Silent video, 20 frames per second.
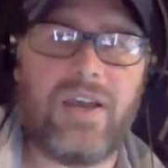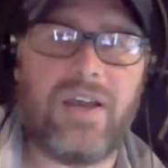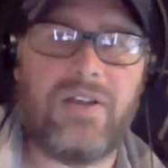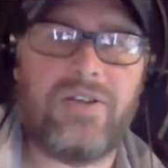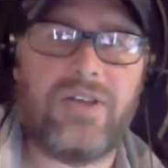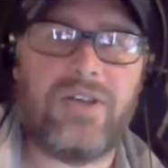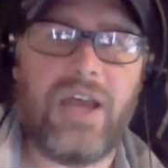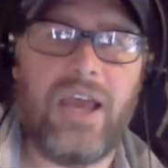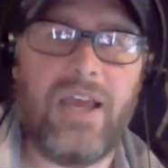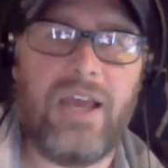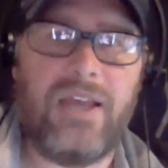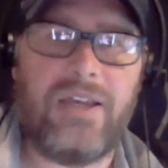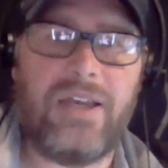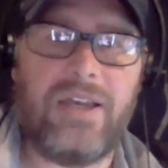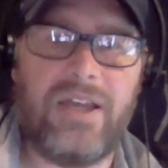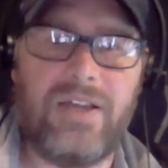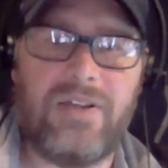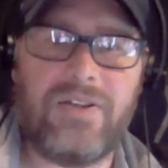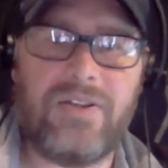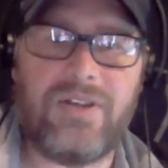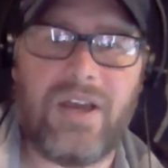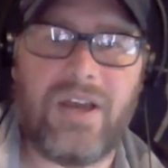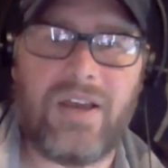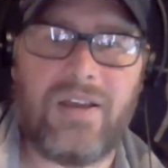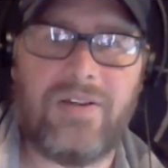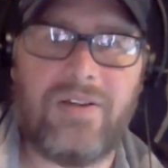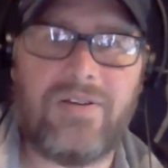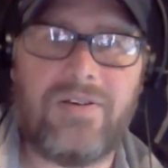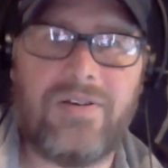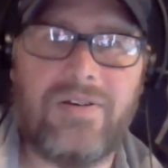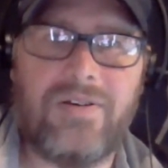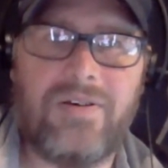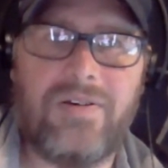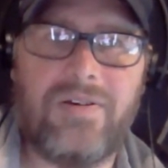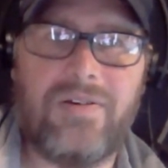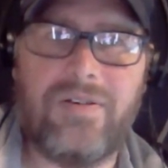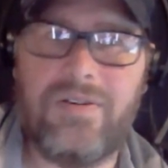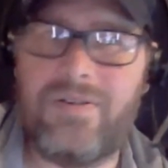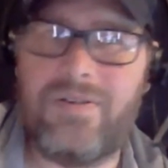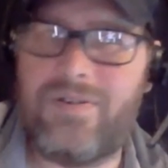seconds to 18 seconds.
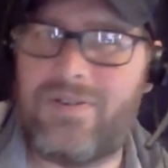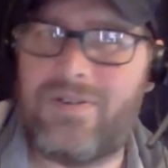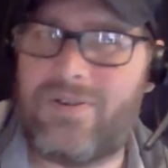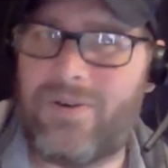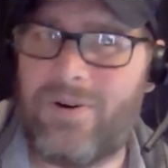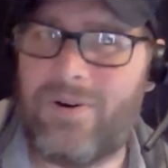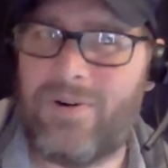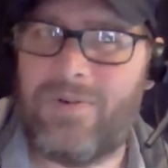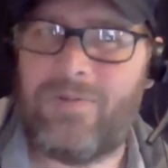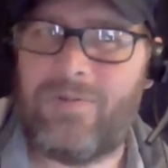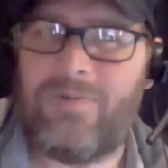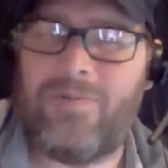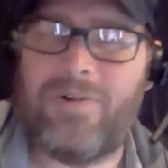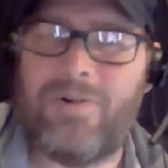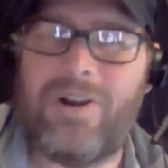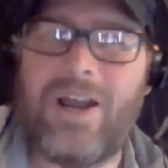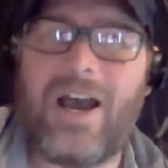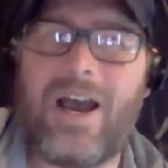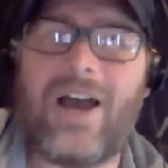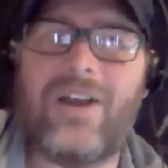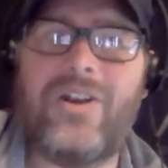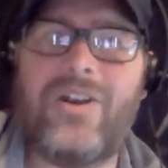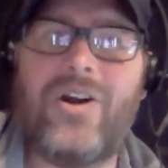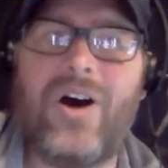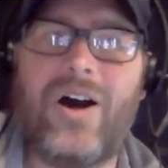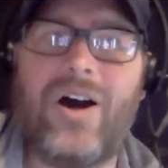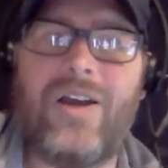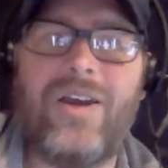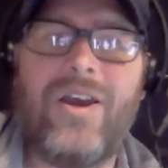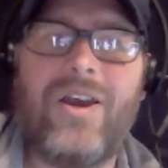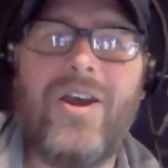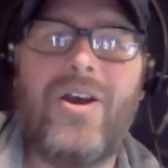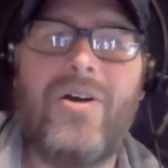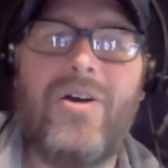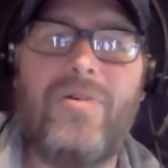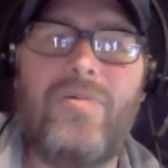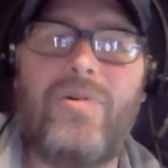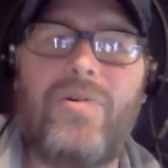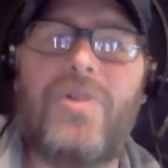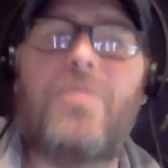So we're not
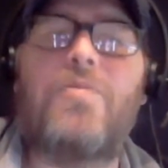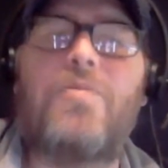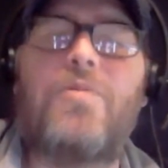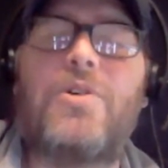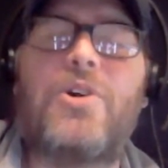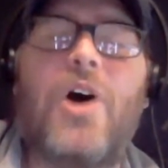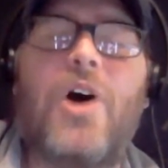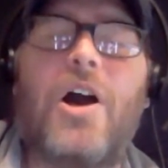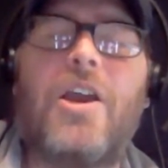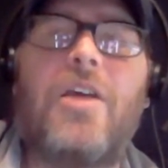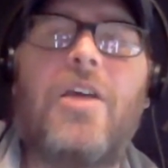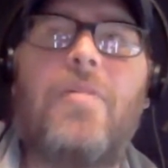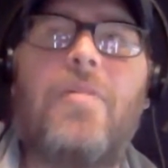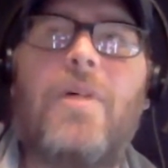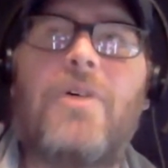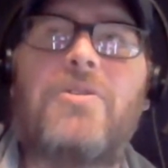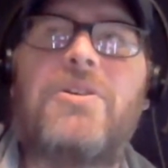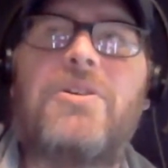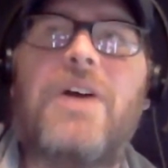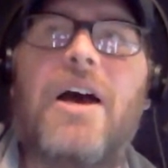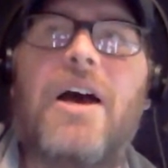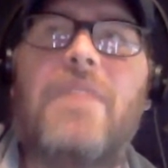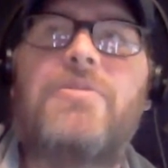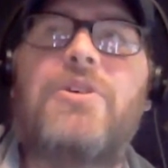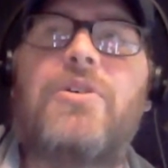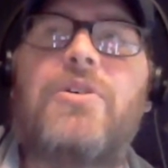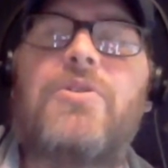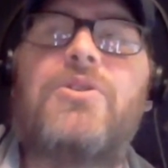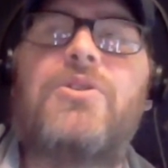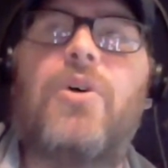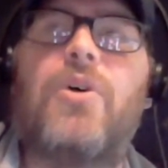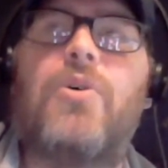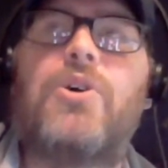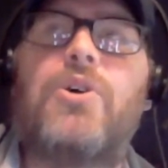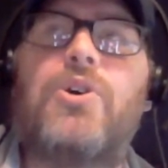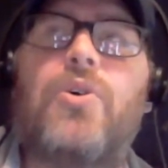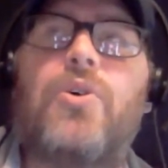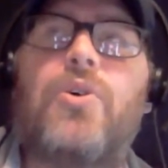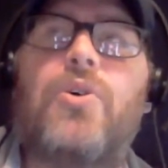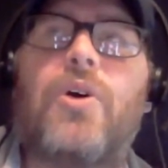we're talking about times that are so
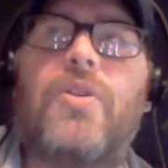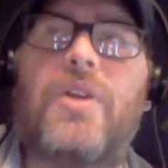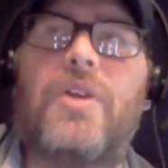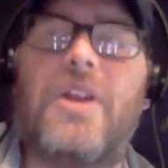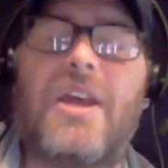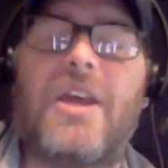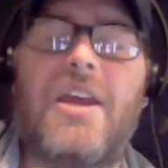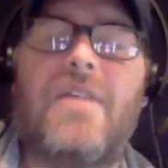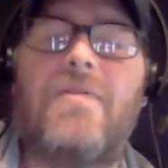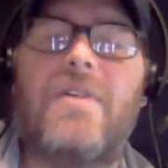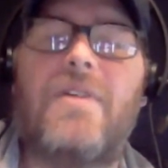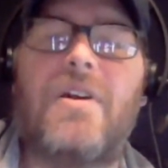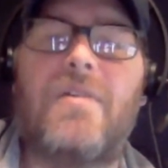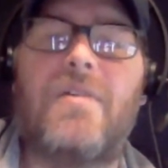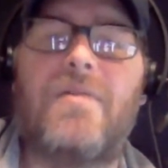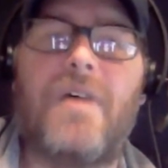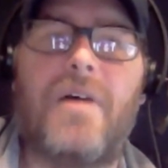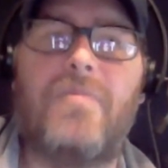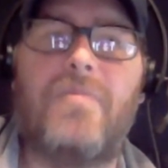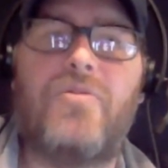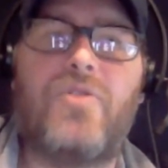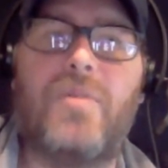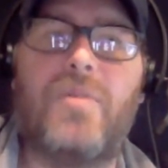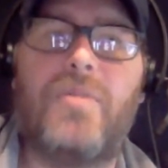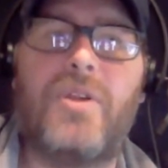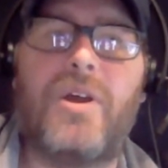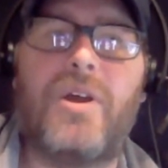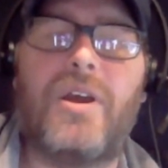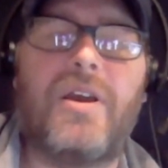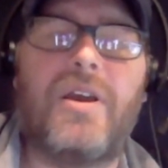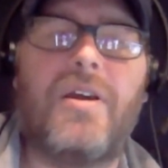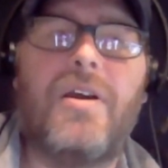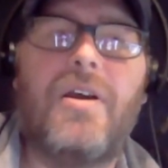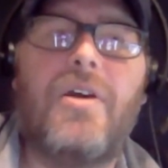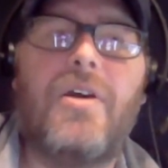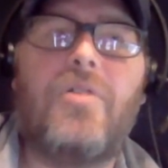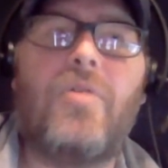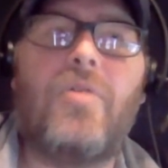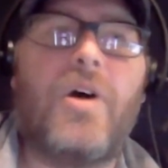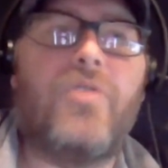short that even if I'm tripling,
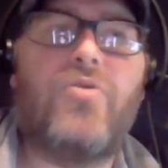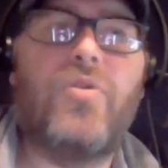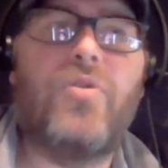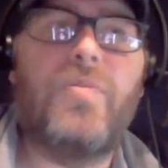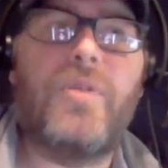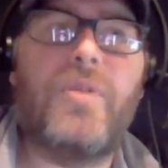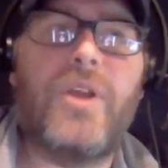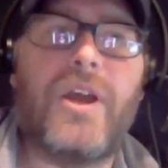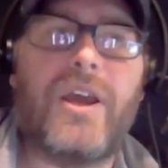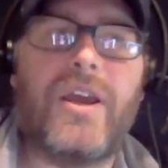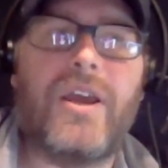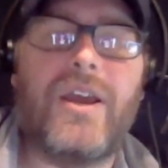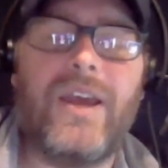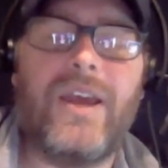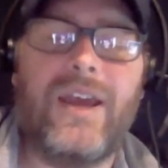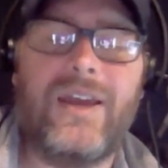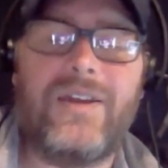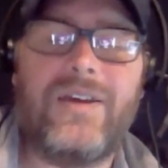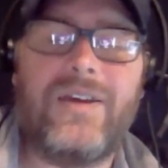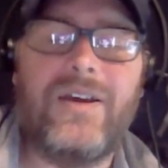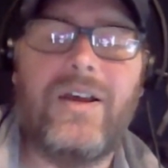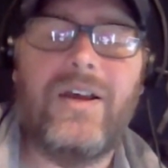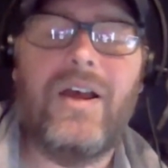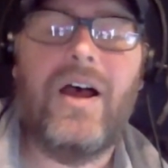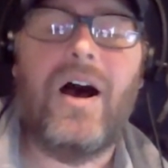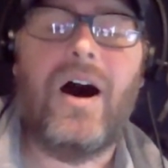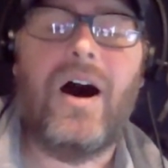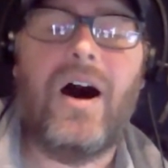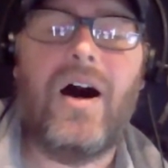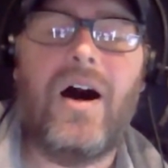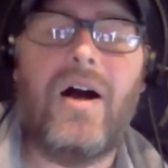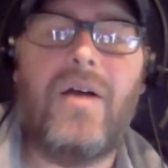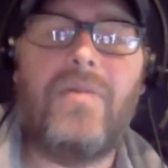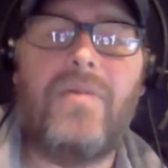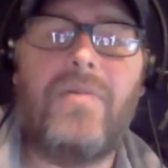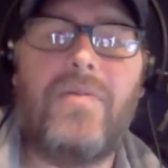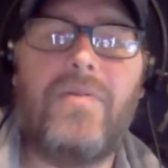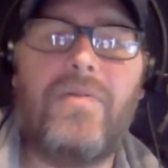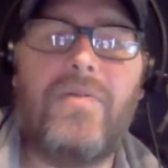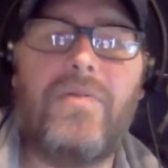quadrupling it,
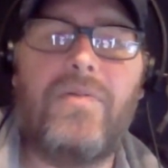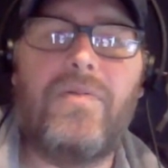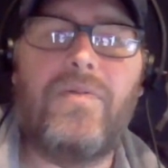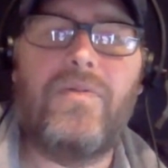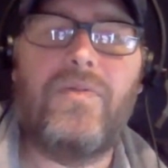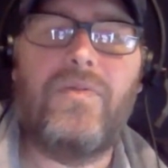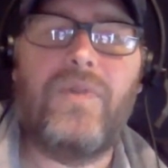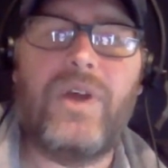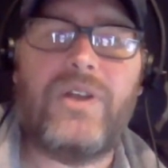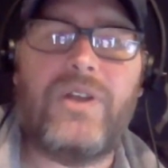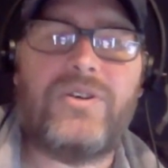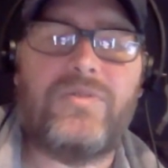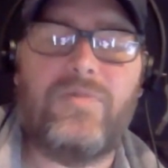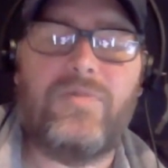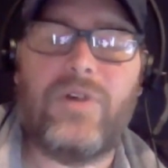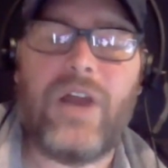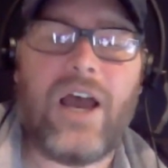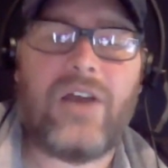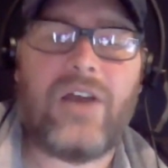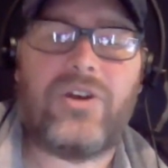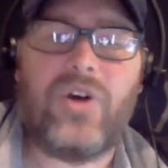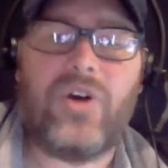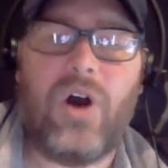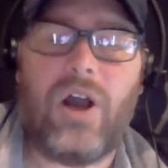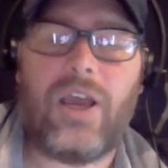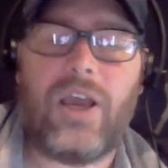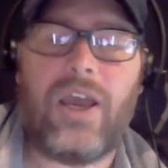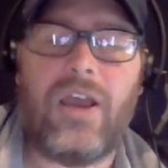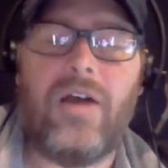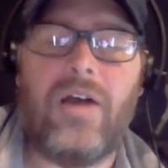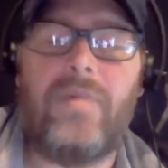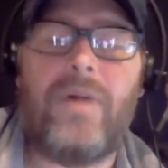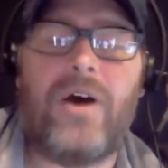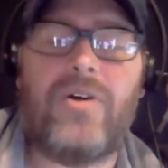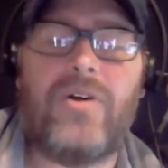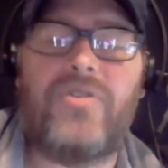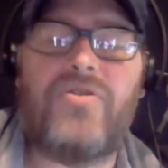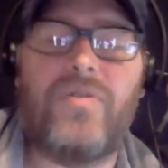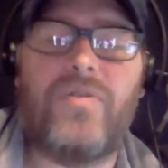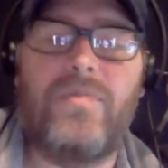we're not talking
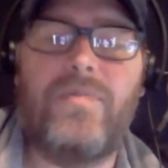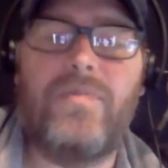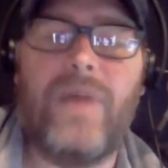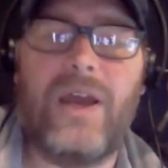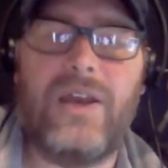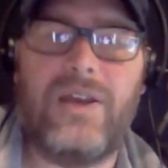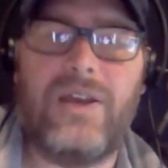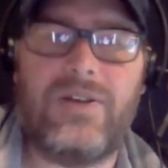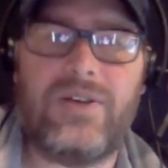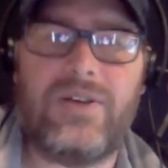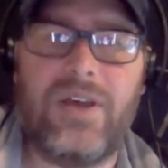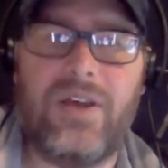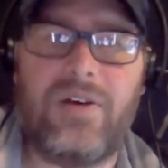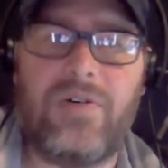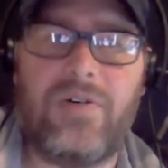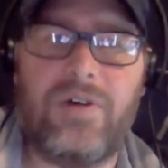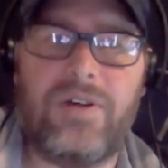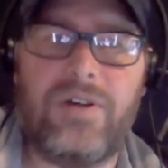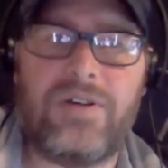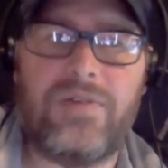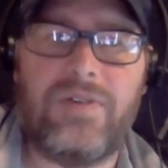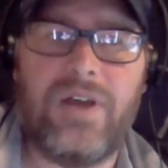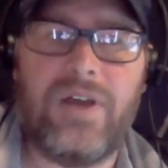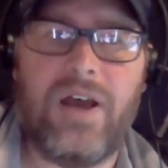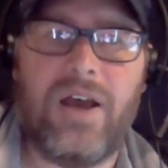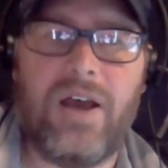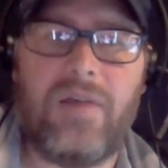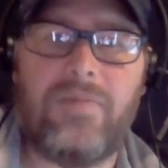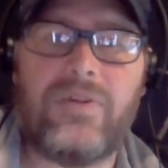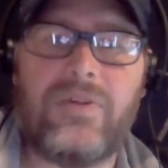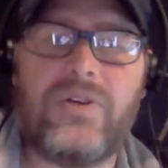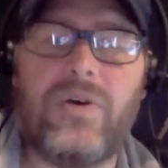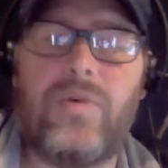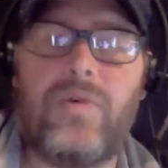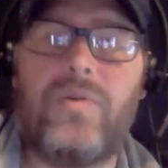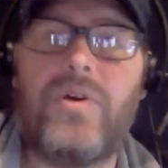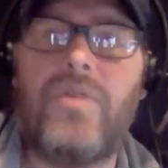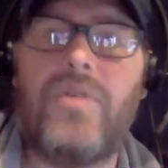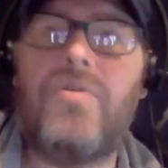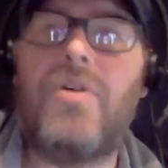about a tremendous increase in time.
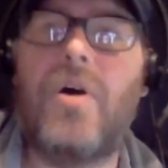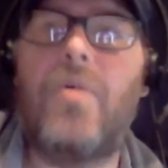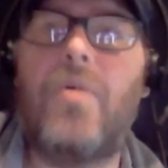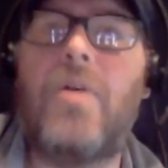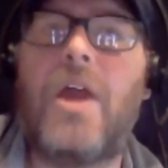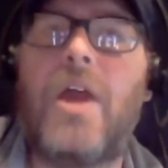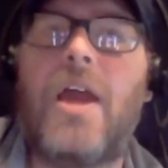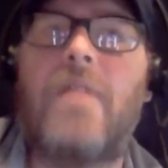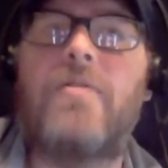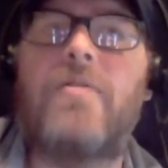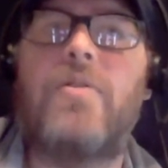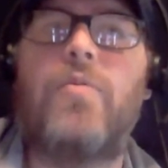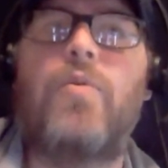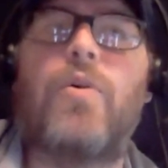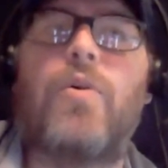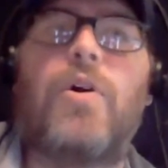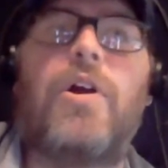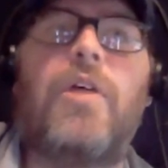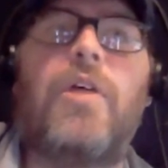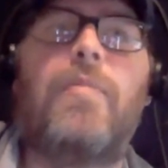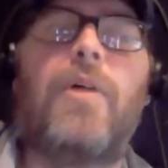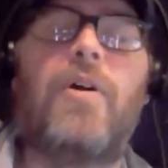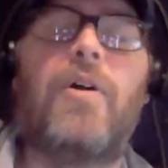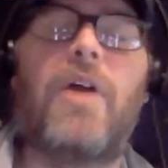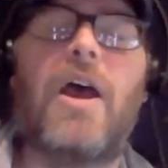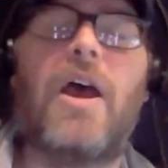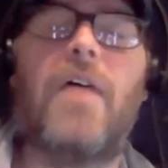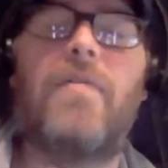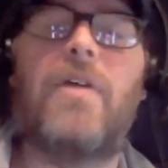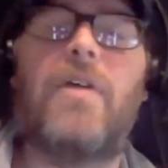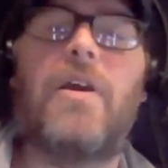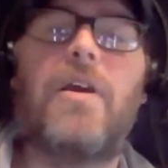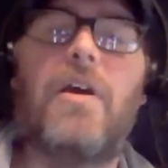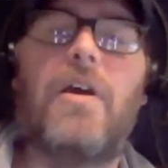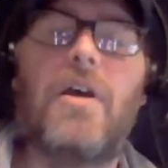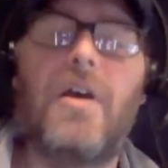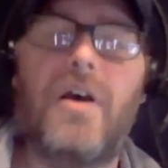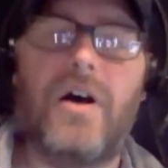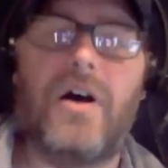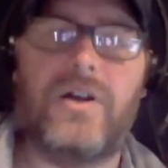So you don't have to worry about having
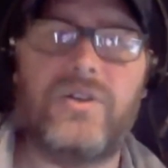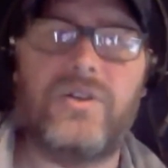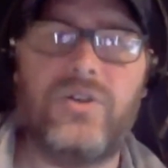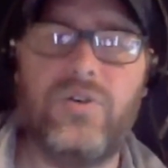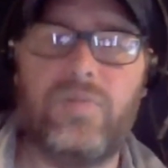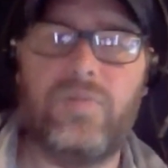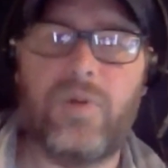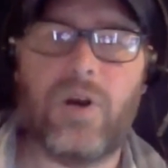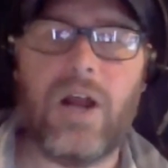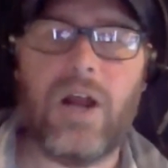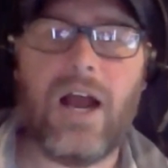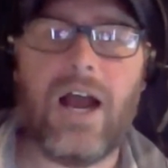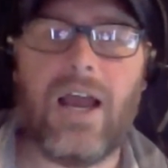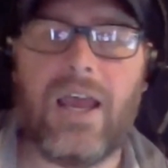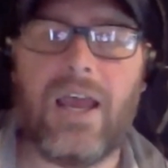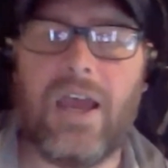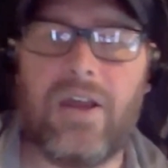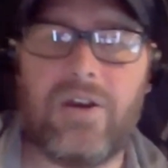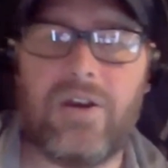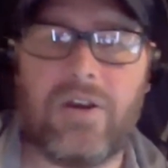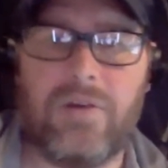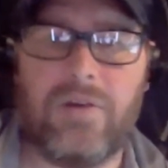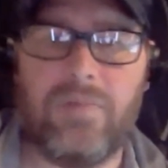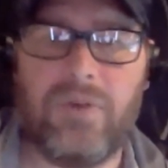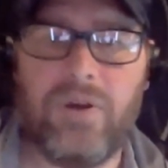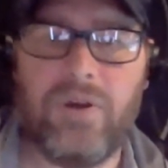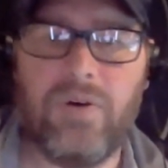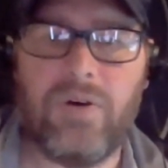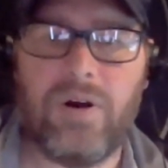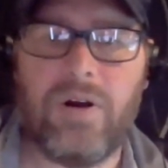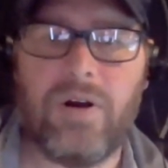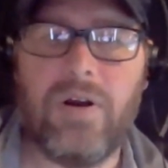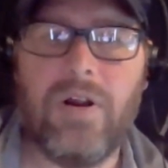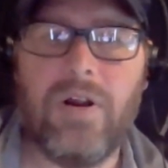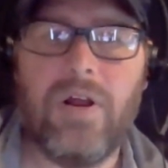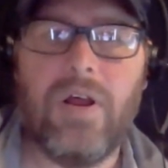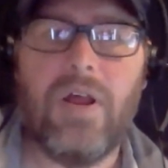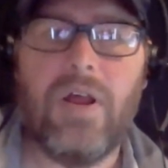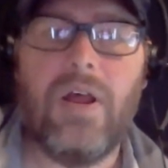a super high-end computer